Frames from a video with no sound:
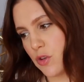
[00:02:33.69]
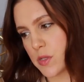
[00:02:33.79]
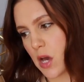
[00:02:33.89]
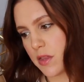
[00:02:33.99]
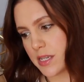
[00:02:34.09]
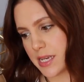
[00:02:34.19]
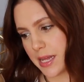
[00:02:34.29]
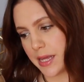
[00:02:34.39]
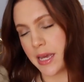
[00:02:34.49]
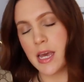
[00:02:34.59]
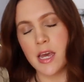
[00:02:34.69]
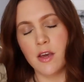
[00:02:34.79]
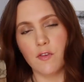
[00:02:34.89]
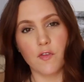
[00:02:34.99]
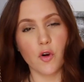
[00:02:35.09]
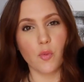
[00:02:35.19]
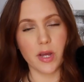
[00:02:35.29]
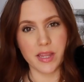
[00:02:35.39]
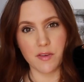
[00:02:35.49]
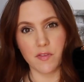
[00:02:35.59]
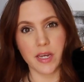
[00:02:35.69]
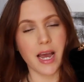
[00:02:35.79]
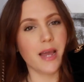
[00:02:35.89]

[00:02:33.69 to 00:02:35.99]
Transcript: use on the daily for what they fit.